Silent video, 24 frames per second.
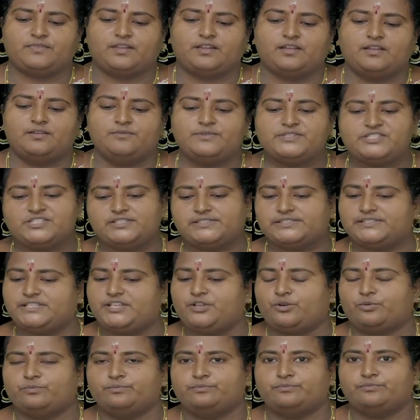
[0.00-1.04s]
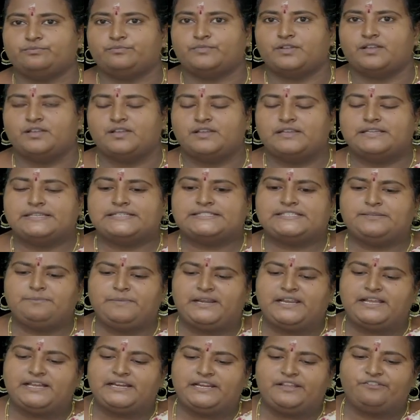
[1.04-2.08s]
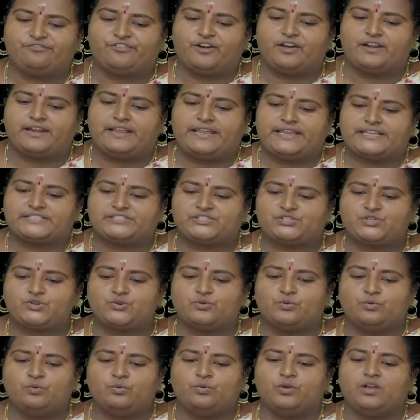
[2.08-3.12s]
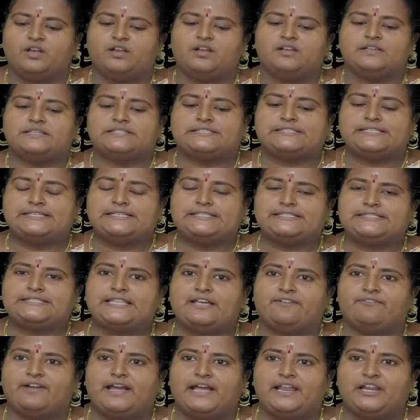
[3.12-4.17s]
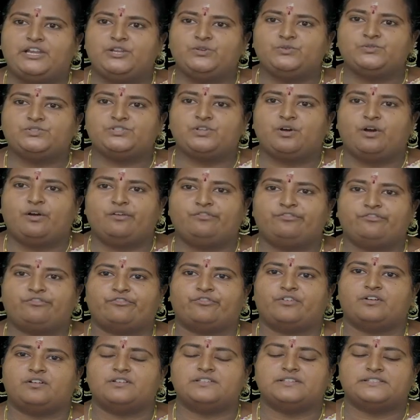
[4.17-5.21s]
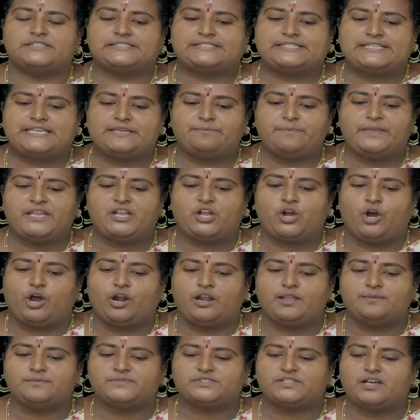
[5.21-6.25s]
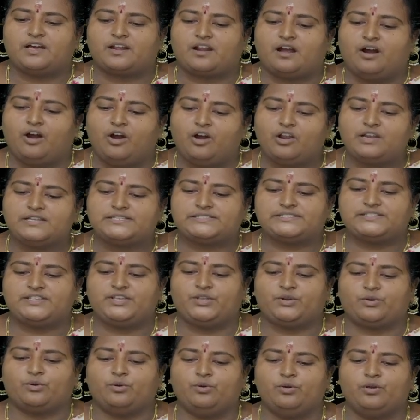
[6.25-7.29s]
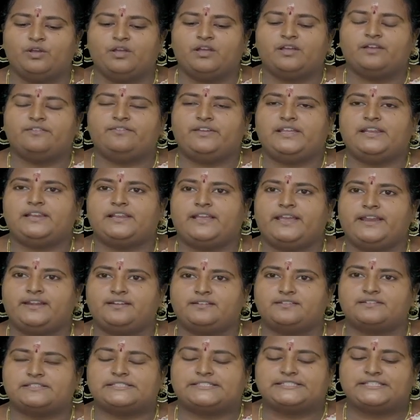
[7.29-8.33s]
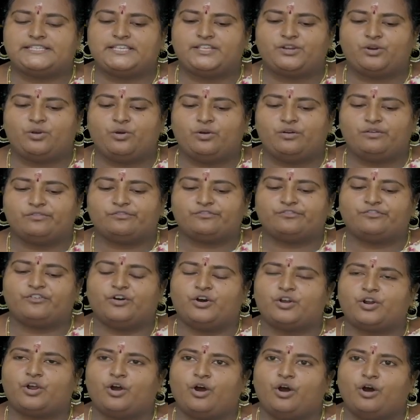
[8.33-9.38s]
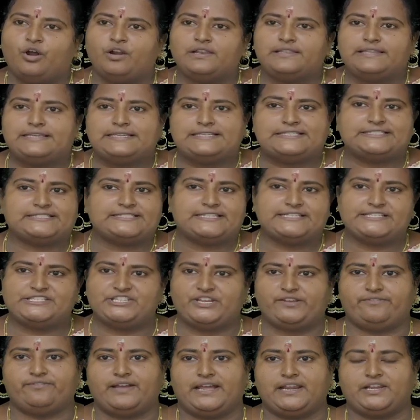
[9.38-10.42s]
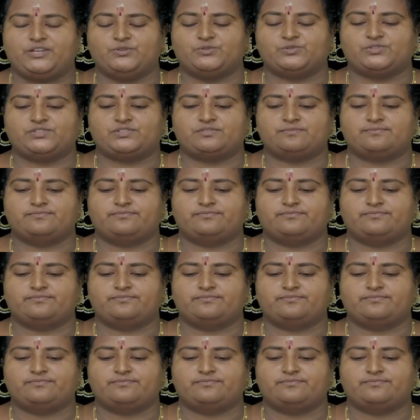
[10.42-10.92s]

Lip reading: which is 0. Similarly for x2, since the values of Cb columns are all 0, we will get 0 for all the Zj values.